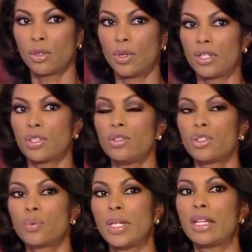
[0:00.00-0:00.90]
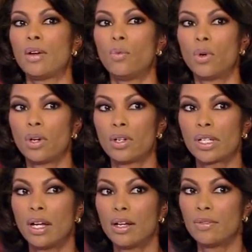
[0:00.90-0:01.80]
as soon as we get
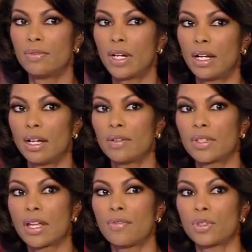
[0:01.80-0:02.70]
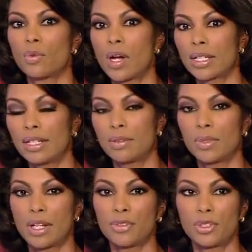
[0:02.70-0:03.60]
word of the governor walking in,
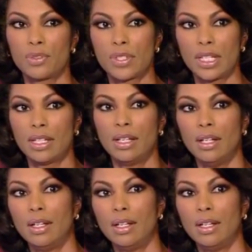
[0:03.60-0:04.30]
whenever you see